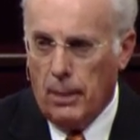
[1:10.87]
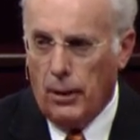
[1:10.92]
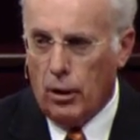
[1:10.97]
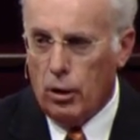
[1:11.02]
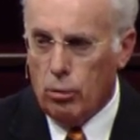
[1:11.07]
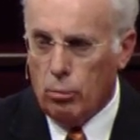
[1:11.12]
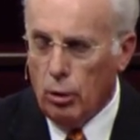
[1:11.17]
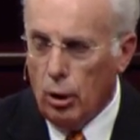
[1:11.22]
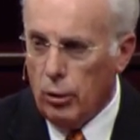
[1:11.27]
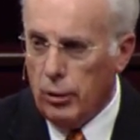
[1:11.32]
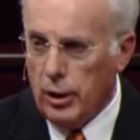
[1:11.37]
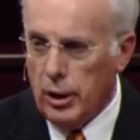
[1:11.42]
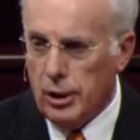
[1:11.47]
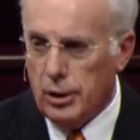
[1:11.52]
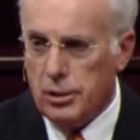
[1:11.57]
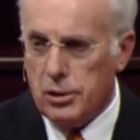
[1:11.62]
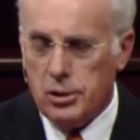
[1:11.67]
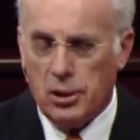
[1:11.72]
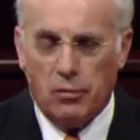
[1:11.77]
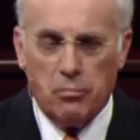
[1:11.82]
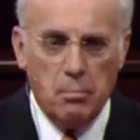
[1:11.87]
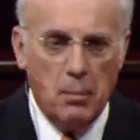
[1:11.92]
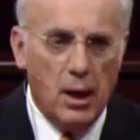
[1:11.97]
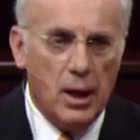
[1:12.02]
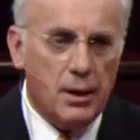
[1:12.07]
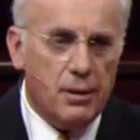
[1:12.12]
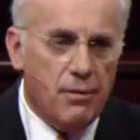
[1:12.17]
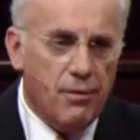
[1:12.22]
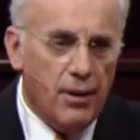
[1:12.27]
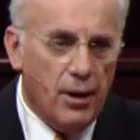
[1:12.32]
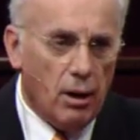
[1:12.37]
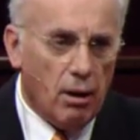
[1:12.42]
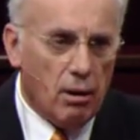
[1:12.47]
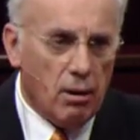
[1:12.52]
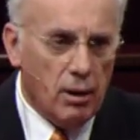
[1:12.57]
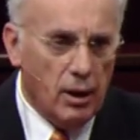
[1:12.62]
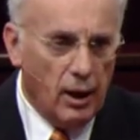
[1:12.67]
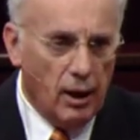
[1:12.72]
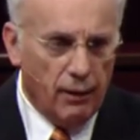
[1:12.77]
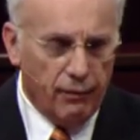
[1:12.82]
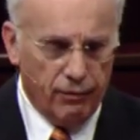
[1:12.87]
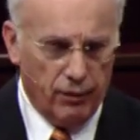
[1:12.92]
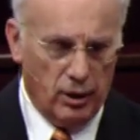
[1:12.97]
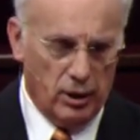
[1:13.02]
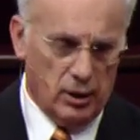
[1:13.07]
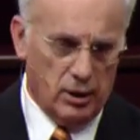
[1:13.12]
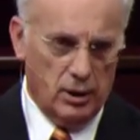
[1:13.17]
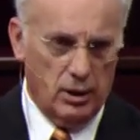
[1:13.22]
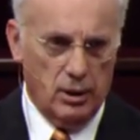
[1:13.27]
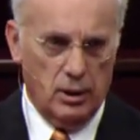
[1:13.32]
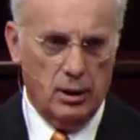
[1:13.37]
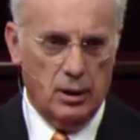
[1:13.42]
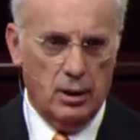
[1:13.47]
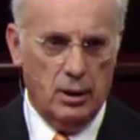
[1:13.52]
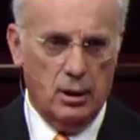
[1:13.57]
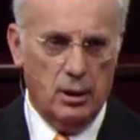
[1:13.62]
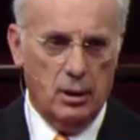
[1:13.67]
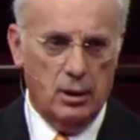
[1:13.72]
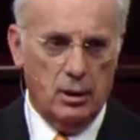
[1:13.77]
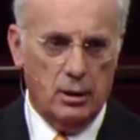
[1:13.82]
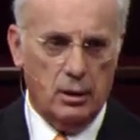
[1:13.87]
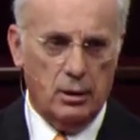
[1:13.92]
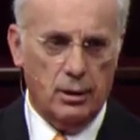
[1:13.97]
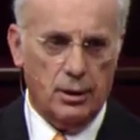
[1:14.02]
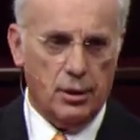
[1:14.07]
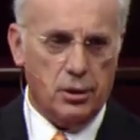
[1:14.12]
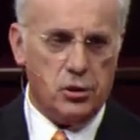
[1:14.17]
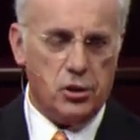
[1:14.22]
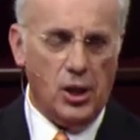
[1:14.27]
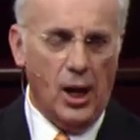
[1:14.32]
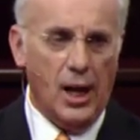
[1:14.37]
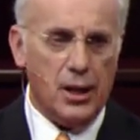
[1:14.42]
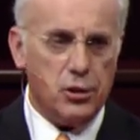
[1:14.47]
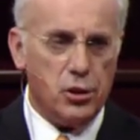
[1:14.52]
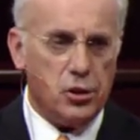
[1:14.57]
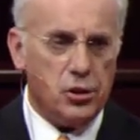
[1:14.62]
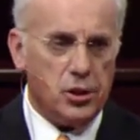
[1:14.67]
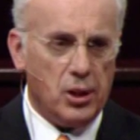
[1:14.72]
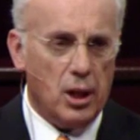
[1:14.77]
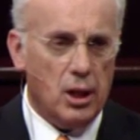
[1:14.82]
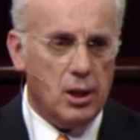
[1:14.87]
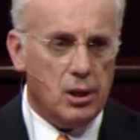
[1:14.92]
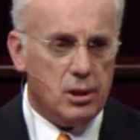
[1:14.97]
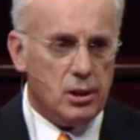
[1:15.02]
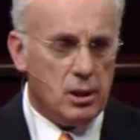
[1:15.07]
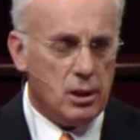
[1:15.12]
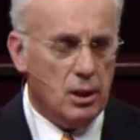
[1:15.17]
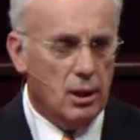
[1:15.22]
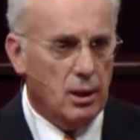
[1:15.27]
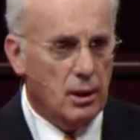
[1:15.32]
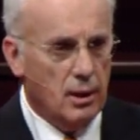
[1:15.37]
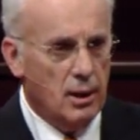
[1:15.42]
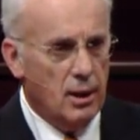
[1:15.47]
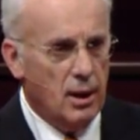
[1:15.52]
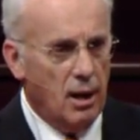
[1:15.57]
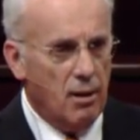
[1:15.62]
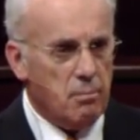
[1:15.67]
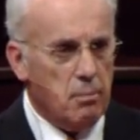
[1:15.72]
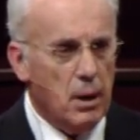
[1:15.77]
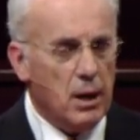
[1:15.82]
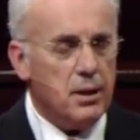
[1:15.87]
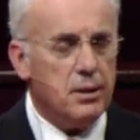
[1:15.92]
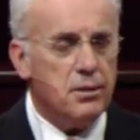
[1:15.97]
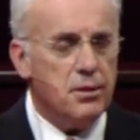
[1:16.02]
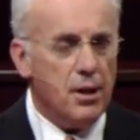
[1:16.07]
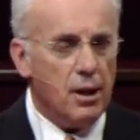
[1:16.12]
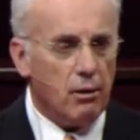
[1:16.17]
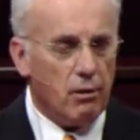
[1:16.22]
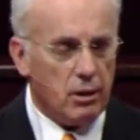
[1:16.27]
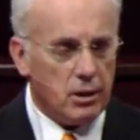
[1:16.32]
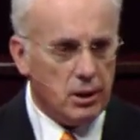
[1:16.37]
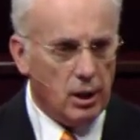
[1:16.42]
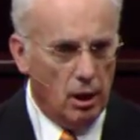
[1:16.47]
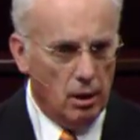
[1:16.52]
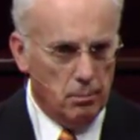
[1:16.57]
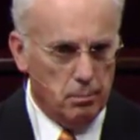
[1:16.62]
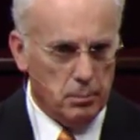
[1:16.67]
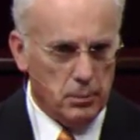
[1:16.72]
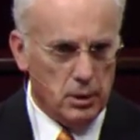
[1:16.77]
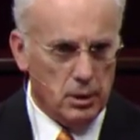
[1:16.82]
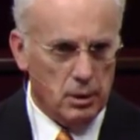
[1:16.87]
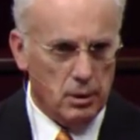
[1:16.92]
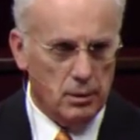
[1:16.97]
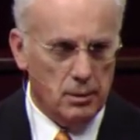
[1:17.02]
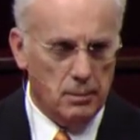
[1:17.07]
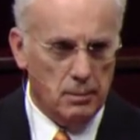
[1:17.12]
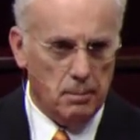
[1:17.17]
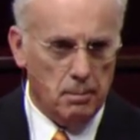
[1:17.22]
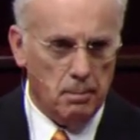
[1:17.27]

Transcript: The Herodians have made their effort. The Sadducees have made their attempt.